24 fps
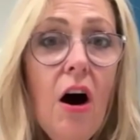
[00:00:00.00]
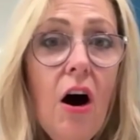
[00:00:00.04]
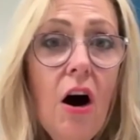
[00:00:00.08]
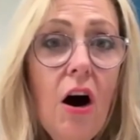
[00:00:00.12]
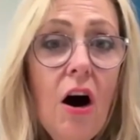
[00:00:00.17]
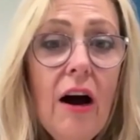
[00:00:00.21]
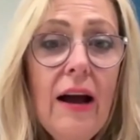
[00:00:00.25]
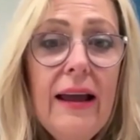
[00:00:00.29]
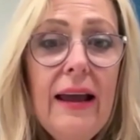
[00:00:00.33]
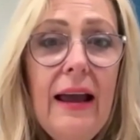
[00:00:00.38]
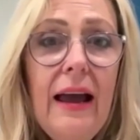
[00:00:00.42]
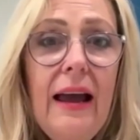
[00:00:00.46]

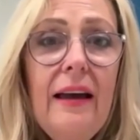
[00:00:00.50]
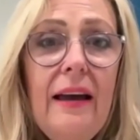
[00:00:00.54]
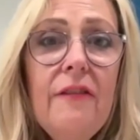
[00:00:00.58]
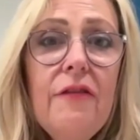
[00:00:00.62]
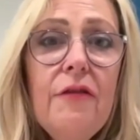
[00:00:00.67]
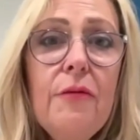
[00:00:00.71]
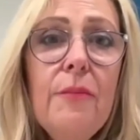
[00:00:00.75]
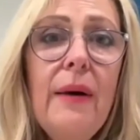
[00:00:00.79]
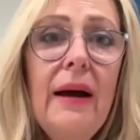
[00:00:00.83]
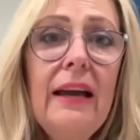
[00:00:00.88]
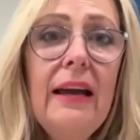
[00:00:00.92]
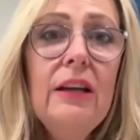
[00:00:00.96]
I
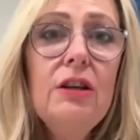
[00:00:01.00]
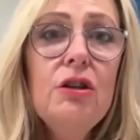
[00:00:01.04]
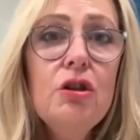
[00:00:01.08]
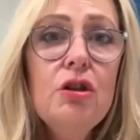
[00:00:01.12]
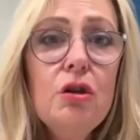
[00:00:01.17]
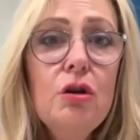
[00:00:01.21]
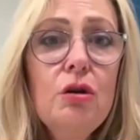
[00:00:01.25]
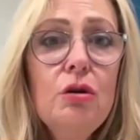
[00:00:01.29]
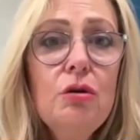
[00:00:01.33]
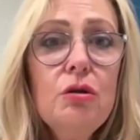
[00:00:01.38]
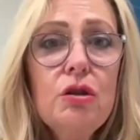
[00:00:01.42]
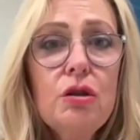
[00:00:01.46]
have
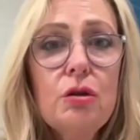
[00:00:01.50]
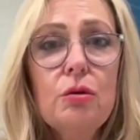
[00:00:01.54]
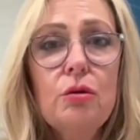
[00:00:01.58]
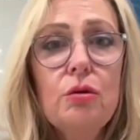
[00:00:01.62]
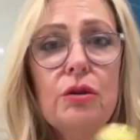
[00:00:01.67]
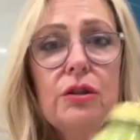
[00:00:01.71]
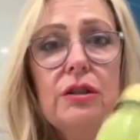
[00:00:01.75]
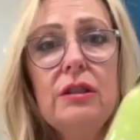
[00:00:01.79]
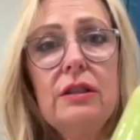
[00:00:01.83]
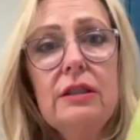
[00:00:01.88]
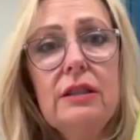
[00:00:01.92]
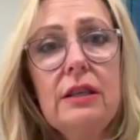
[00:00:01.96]
made two
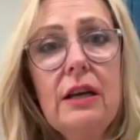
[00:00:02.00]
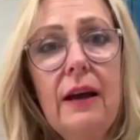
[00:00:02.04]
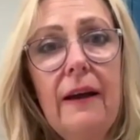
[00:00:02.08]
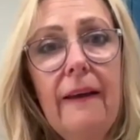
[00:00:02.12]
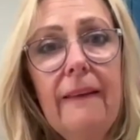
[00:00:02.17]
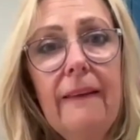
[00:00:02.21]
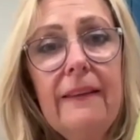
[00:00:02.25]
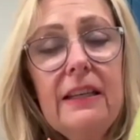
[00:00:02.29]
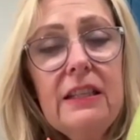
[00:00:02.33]
sauces.